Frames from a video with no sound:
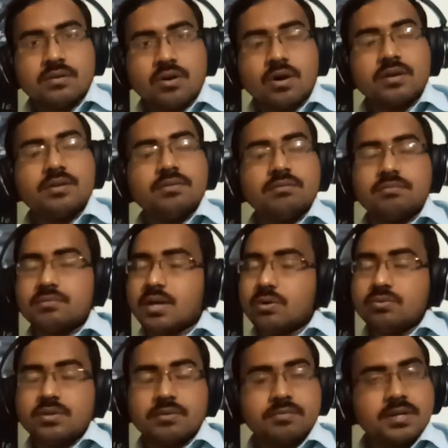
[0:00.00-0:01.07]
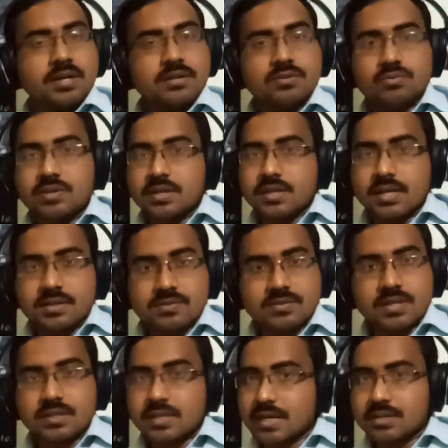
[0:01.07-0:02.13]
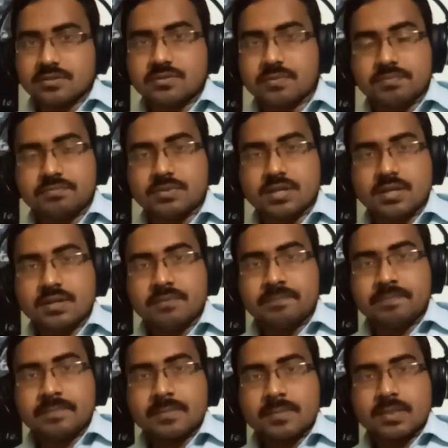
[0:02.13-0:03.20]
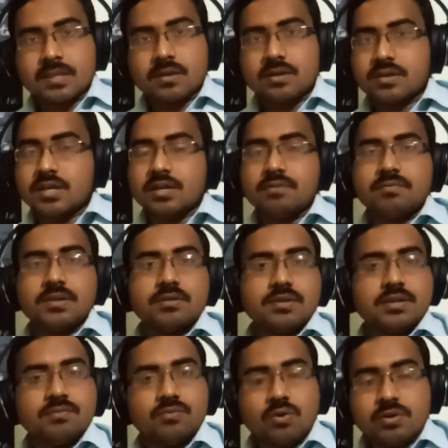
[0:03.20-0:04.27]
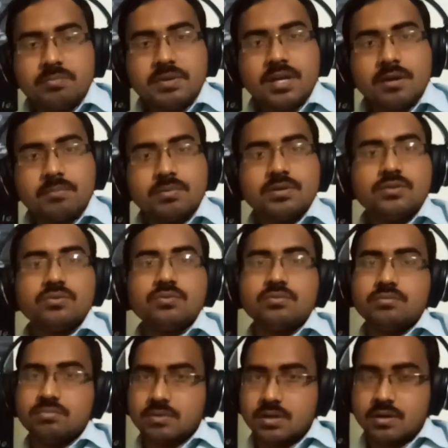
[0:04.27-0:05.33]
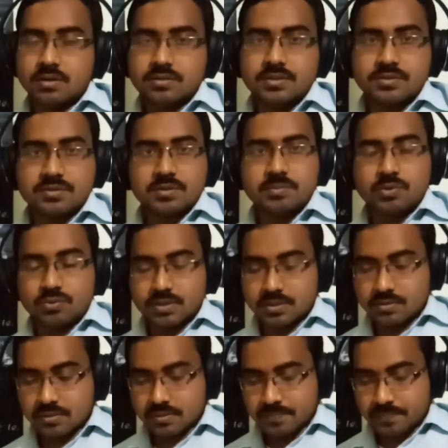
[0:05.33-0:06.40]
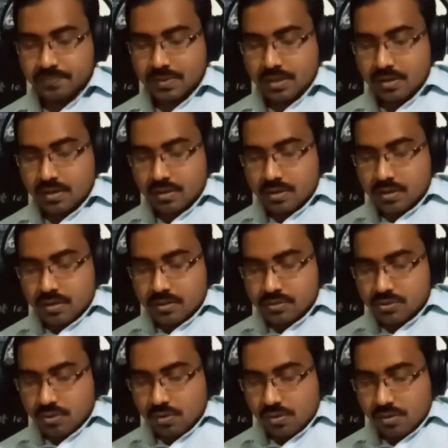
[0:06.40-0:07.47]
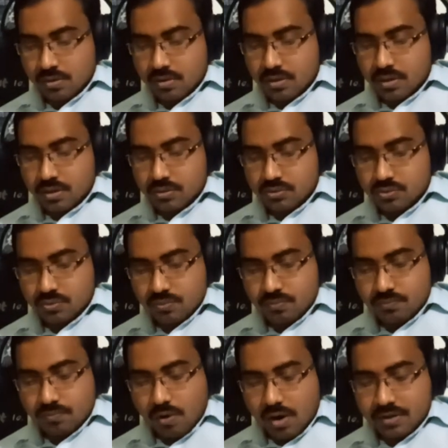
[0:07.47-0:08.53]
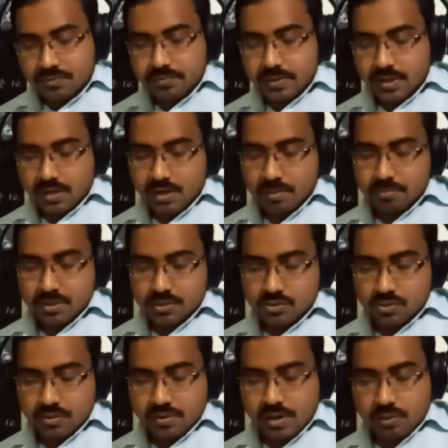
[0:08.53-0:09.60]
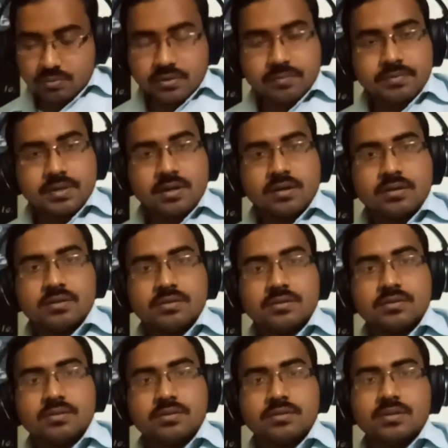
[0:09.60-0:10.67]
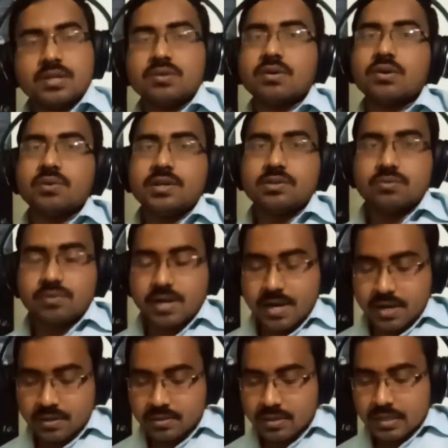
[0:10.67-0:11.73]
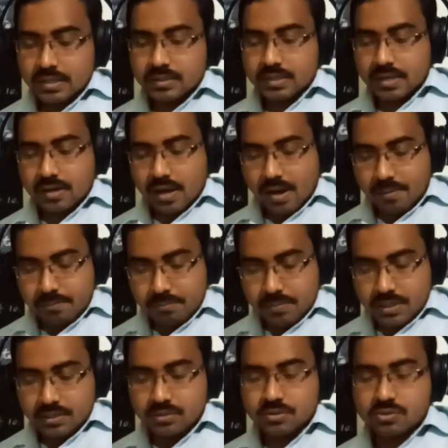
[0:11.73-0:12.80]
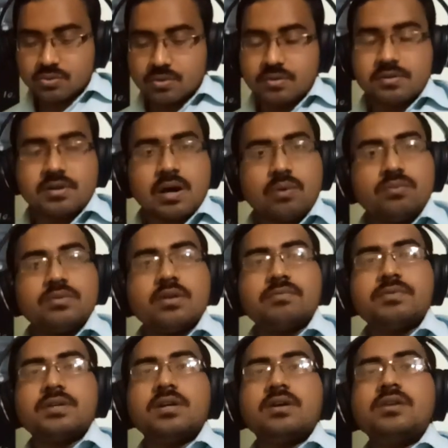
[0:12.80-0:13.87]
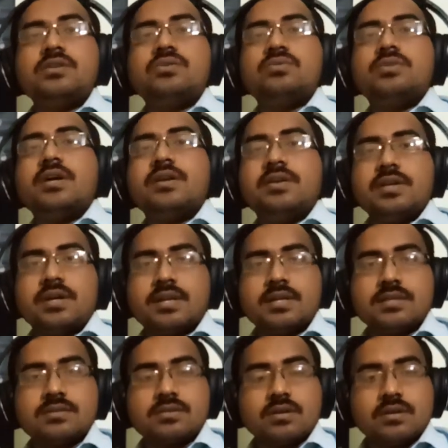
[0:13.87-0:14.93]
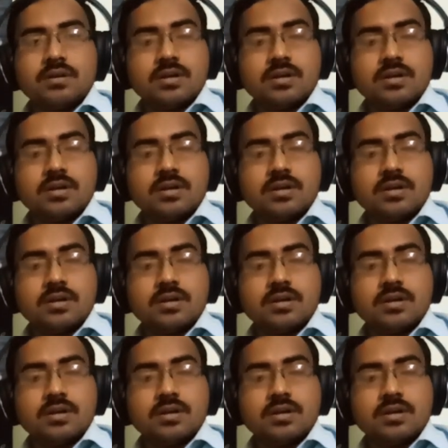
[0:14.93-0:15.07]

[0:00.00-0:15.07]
or round the figure to the nearest 10, that is 50, he won't be able to distribute it. So to what figure Amrit should round the figure? Then you are going to write that Amrit should round the figure to the nearest